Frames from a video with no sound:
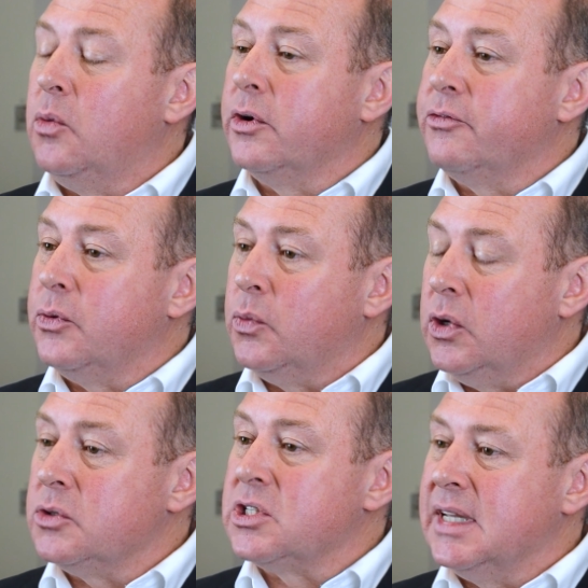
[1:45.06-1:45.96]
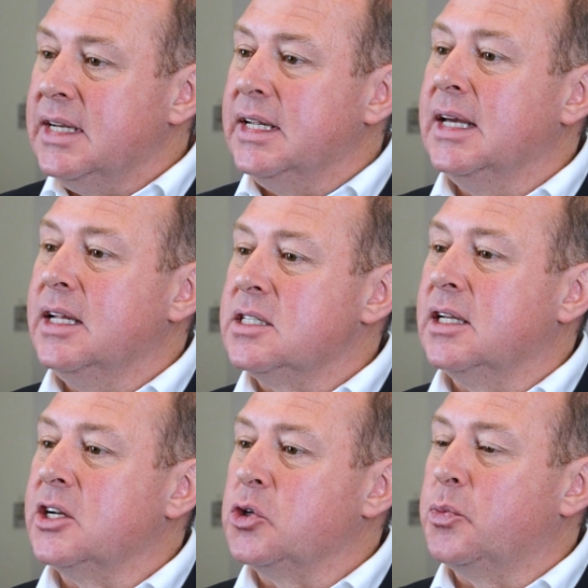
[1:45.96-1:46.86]
are one of the world's leading
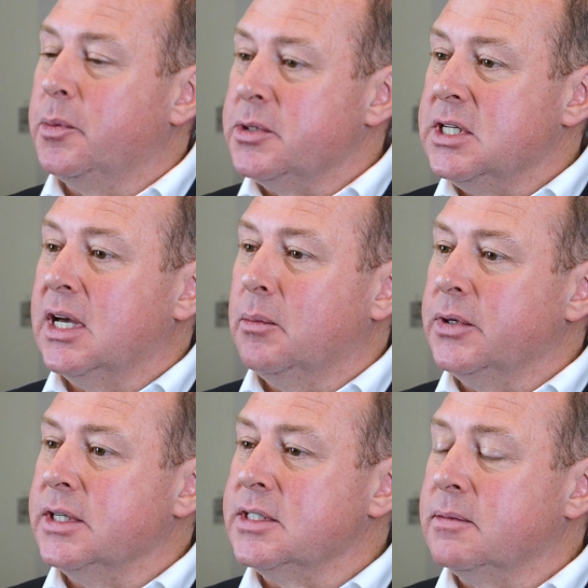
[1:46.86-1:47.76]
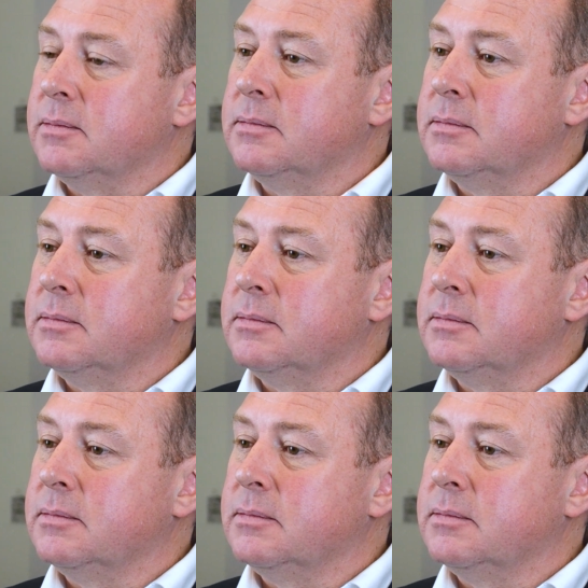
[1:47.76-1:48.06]
intellectual property companies.